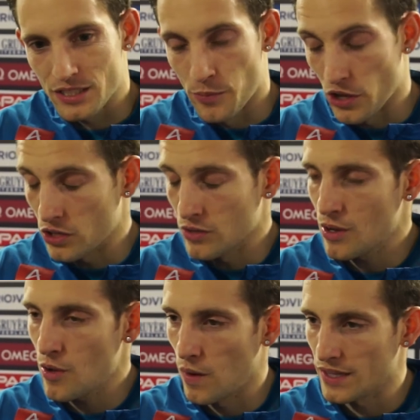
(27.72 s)
Bjorn
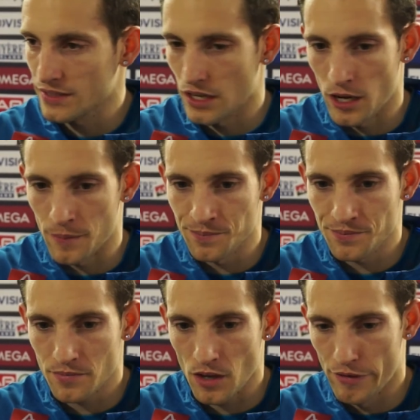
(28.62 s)
was a
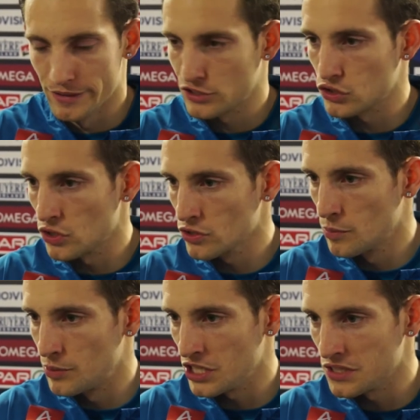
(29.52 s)
very strong
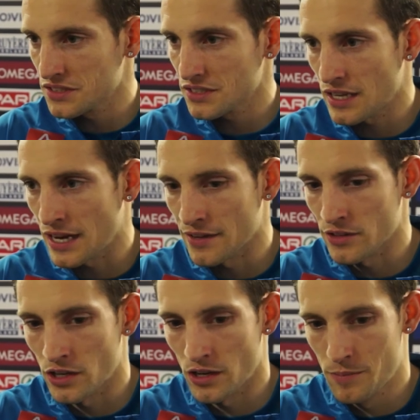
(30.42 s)
opponent and
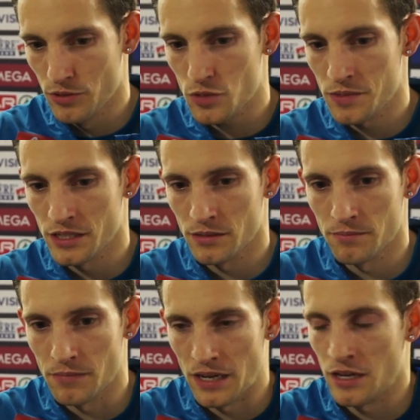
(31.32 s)
he pushed me
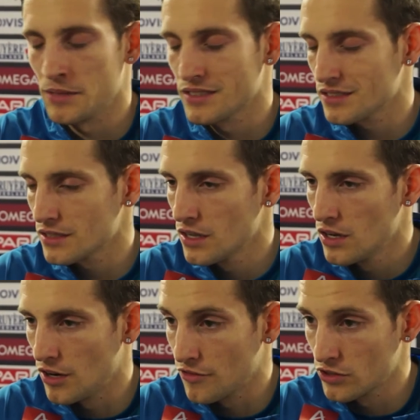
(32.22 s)
in my limits,
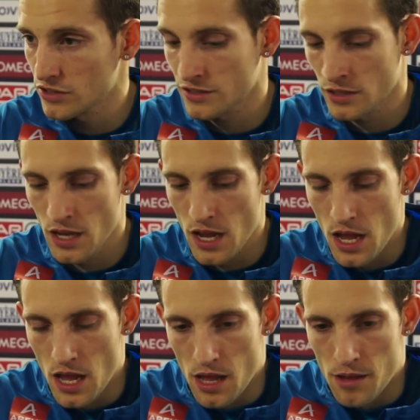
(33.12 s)
of course.
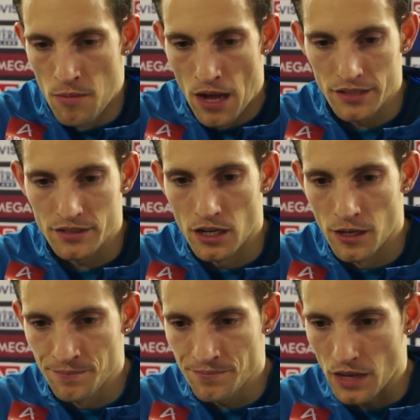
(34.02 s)
But
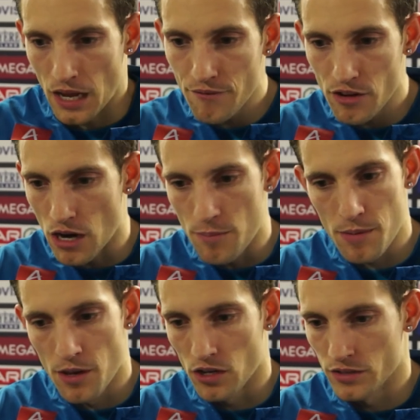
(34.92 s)
I'm very happy
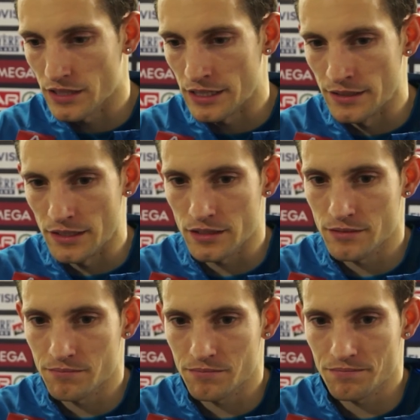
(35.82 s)
because
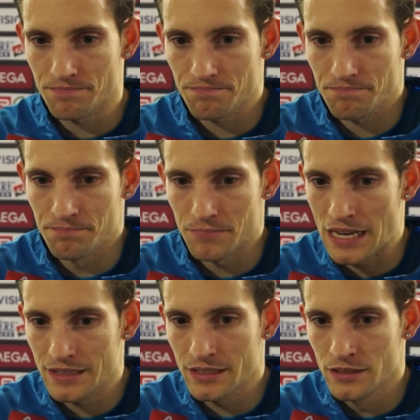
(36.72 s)

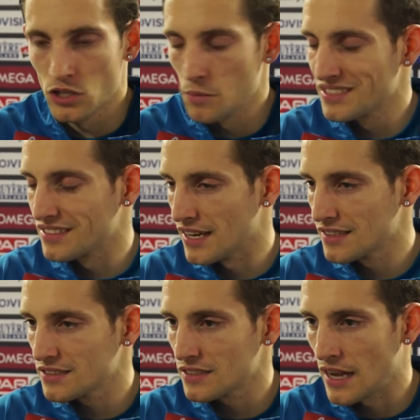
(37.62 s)
I did no
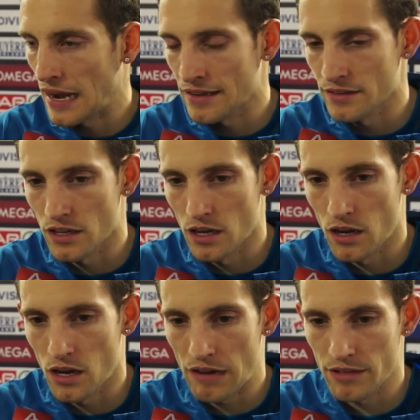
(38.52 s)
mistakes and
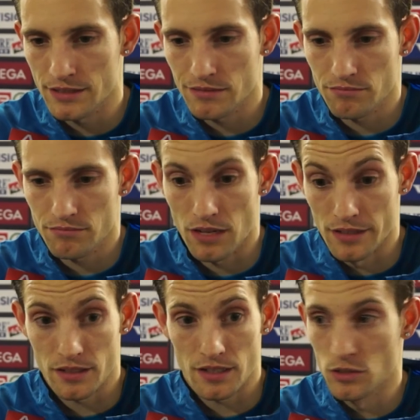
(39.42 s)
I
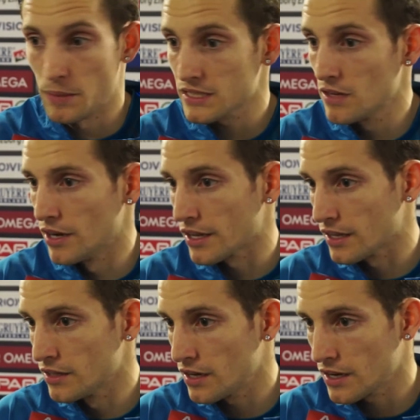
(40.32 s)
think at the best level I
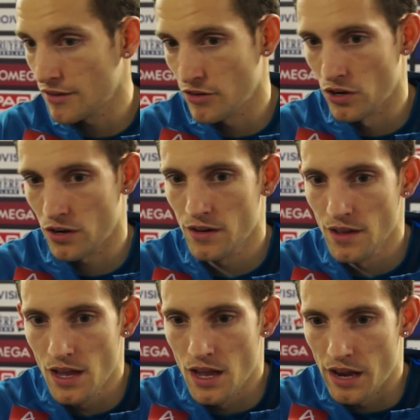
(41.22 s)
could
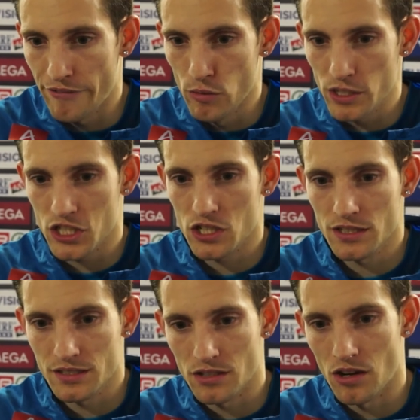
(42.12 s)
ever wish.
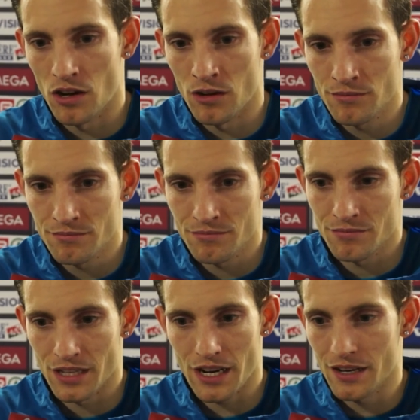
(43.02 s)
So
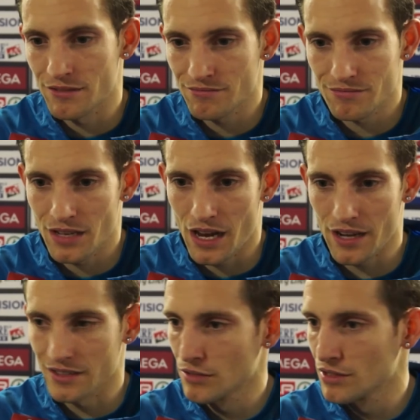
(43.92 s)
yeah, I
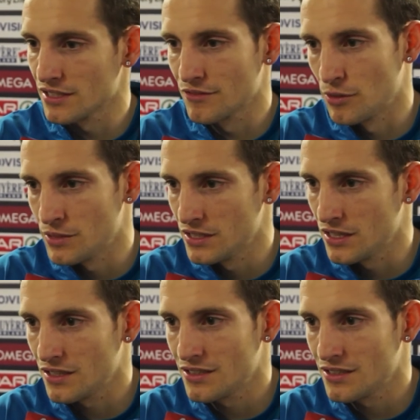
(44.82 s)
got everything for me now.